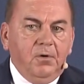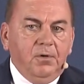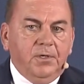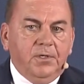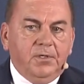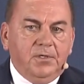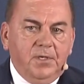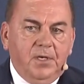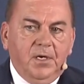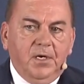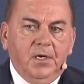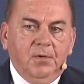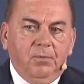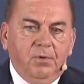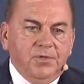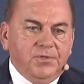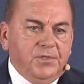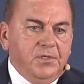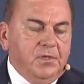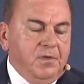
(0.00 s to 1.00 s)
It
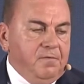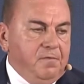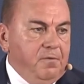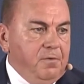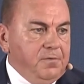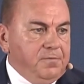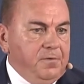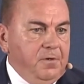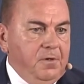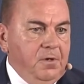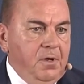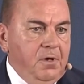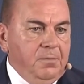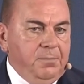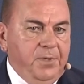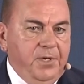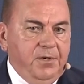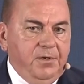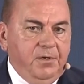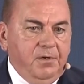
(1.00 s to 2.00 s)
was in default for a long
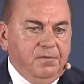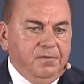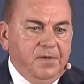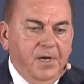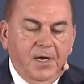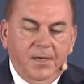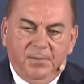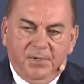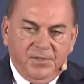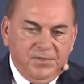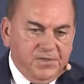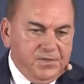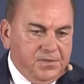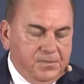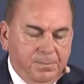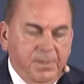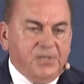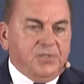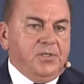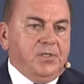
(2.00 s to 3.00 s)
period of time, and it's a
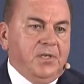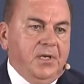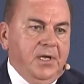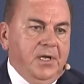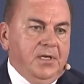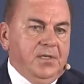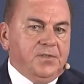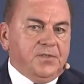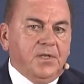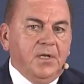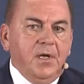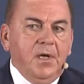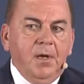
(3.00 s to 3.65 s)
special case.